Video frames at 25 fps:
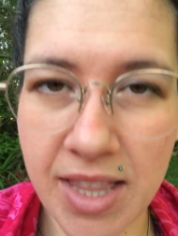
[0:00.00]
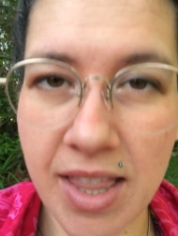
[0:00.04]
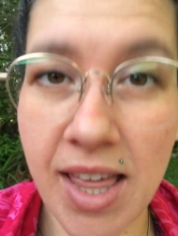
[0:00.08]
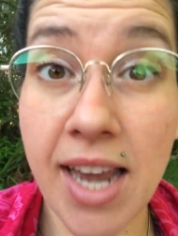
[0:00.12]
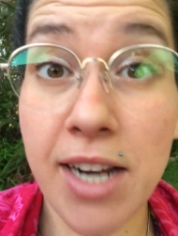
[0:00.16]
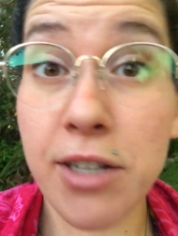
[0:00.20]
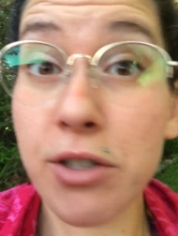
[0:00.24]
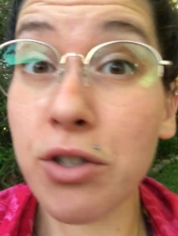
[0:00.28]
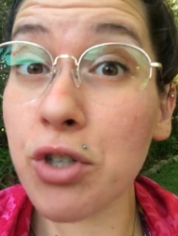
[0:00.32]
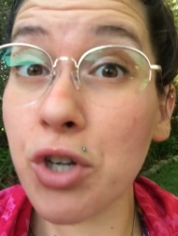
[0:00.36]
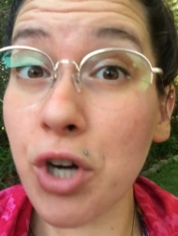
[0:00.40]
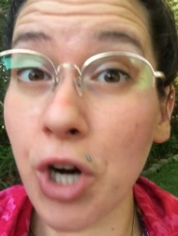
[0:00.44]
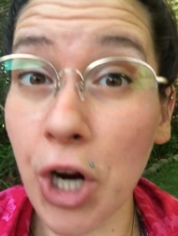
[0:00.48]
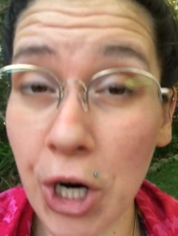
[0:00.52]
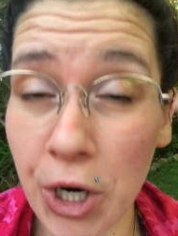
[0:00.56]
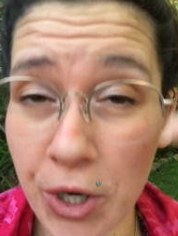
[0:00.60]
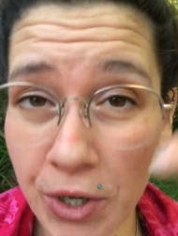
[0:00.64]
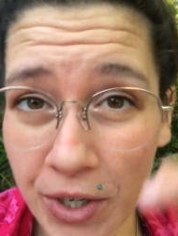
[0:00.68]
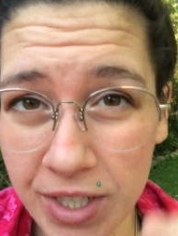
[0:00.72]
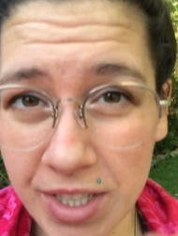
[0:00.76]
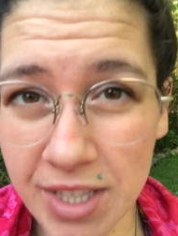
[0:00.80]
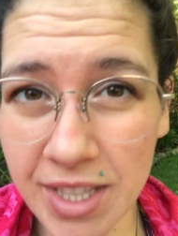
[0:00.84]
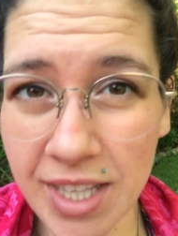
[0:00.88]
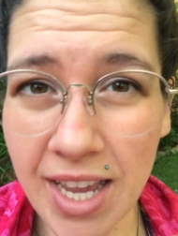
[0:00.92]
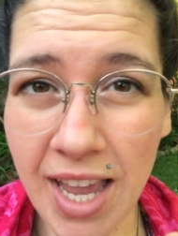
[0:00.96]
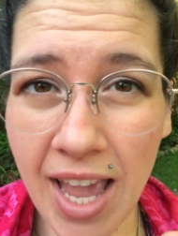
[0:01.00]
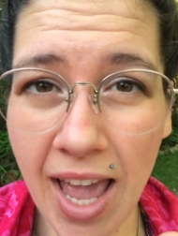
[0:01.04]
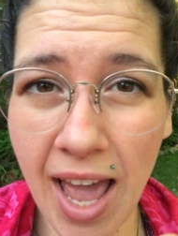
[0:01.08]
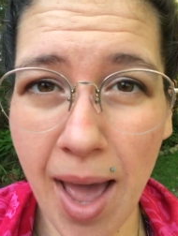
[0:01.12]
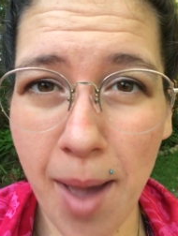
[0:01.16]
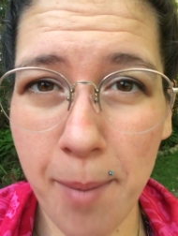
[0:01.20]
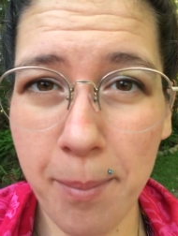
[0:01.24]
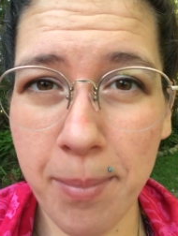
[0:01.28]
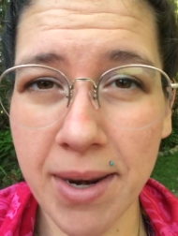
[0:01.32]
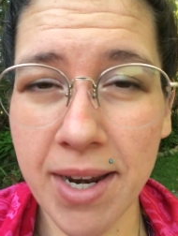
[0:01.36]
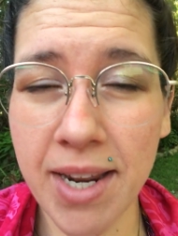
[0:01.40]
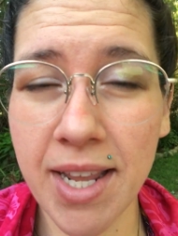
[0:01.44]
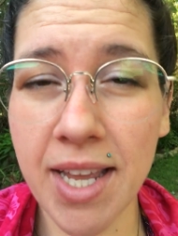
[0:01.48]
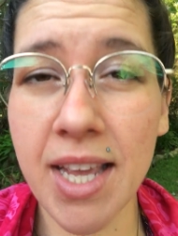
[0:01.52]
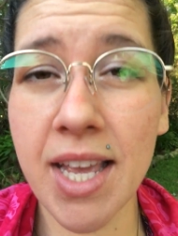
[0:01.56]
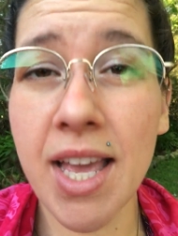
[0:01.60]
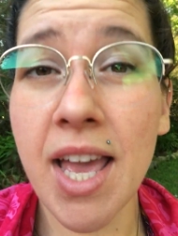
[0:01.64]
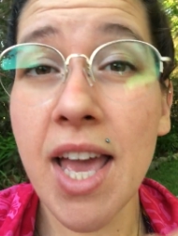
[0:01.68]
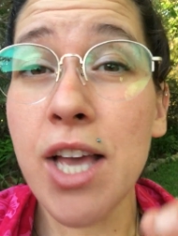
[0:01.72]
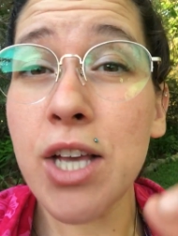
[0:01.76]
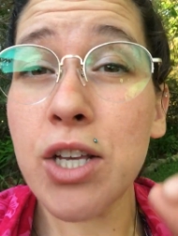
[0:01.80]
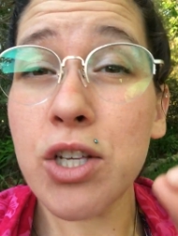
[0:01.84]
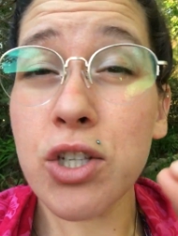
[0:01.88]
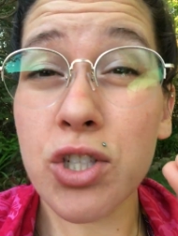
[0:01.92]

that is currently happening